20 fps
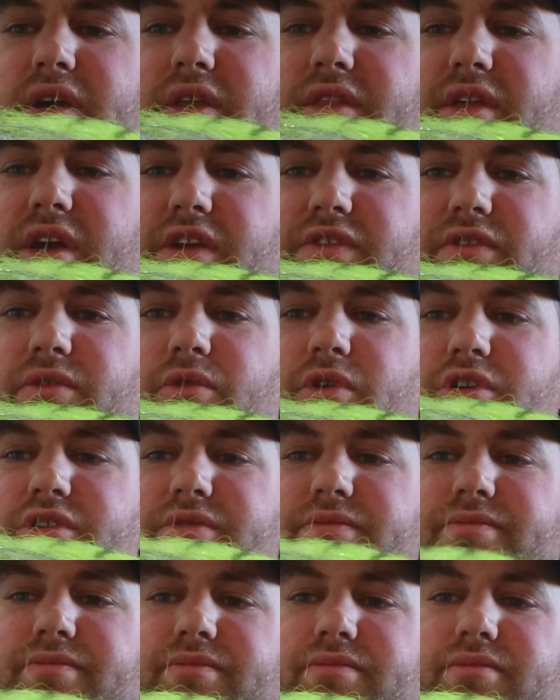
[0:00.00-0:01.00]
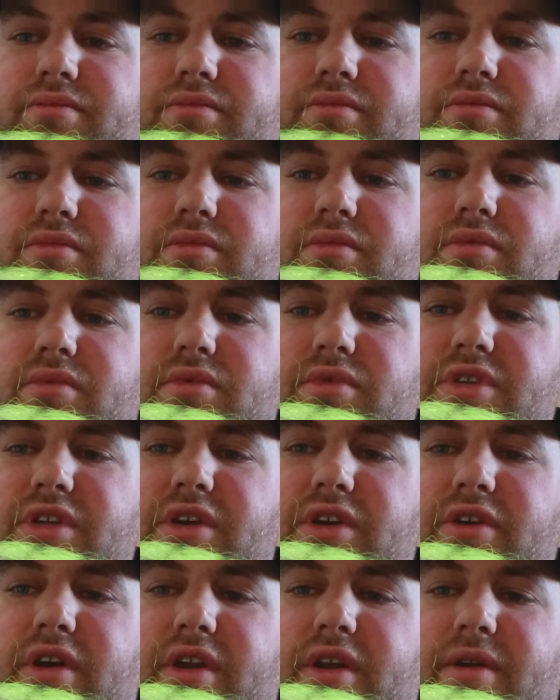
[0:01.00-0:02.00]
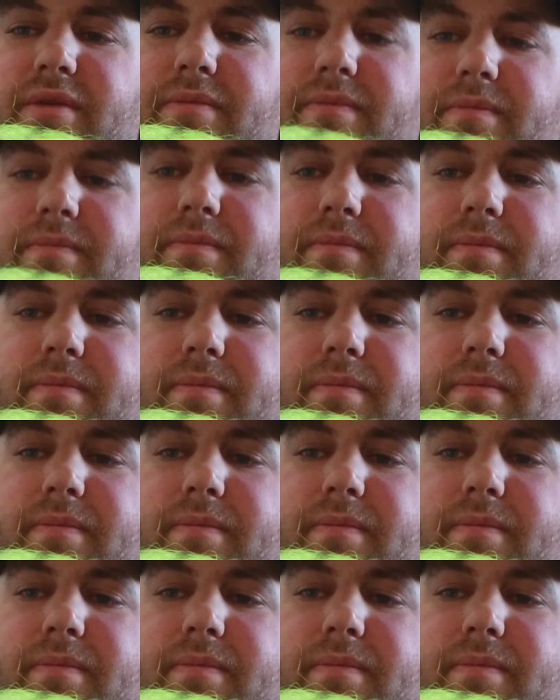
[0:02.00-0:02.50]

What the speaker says: Right, thanks for watching. See you later.